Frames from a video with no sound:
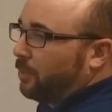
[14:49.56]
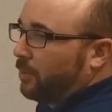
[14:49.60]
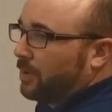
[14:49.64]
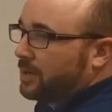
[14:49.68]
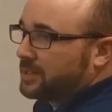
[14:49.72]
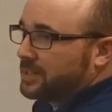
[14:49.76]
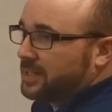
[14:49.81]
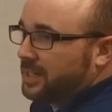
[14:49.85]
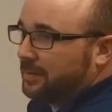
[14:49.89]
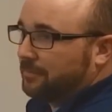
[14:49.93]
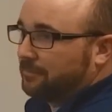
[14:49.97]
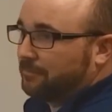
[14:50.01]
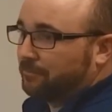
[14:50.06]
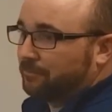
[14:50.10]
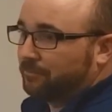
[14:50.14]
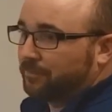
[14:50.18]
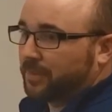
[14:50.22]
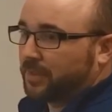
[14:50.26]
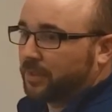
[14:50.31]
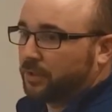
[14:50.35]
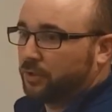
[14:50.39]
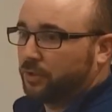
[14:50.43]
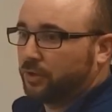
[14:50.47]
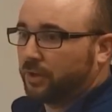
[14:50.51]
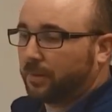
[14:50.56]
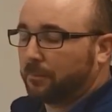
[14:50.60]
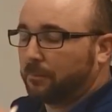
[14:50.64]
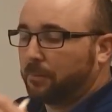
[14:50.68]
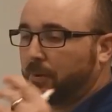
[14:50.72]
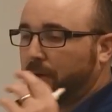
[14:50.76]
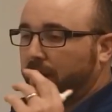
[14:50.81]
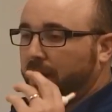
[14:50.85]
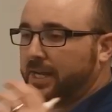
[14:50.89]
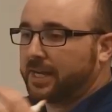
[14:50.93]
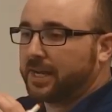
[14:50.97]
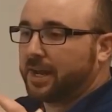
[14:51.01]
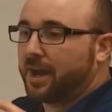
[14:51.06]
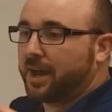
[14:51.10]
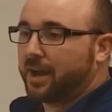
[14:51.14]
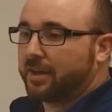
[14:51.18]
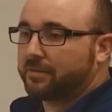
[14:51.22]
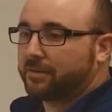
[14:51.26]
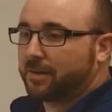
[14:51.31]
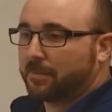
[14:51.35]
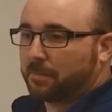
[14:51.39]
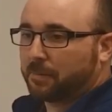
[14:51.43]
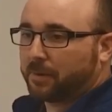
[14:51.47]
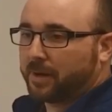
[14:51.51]
poisoning. You can put a
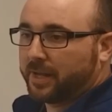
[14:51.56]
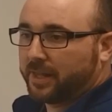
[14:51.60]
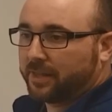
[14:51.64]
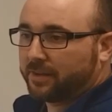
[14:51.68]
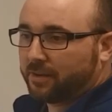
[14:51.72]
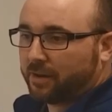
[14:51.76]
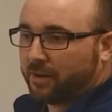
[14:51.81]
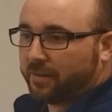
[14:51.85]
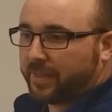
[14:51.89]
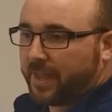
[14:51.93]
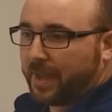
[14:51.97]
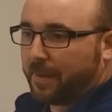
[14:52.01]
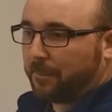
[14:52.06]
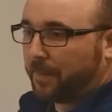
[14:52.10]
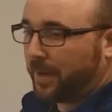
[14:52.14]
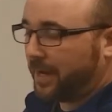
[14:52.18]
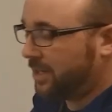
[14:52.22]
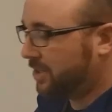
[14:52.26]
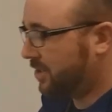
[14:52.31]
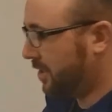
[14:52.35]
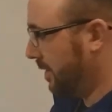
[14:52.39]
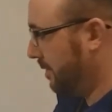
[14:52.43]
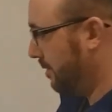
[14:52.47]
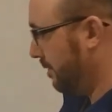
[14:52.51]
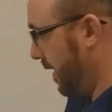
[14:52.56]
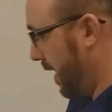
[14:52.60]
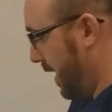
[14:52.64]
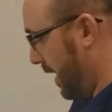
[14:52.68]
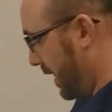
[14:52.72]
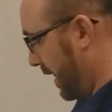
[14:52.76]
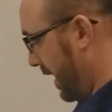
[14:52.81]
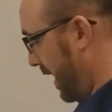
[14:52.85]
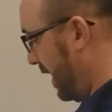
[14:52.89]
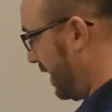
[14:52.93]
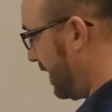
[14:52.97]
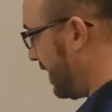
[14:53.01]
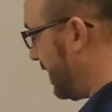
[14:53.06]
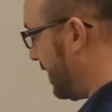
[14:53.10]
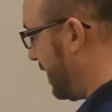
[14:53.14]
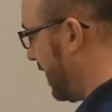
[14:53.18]
non-rebreather on that patient. And let's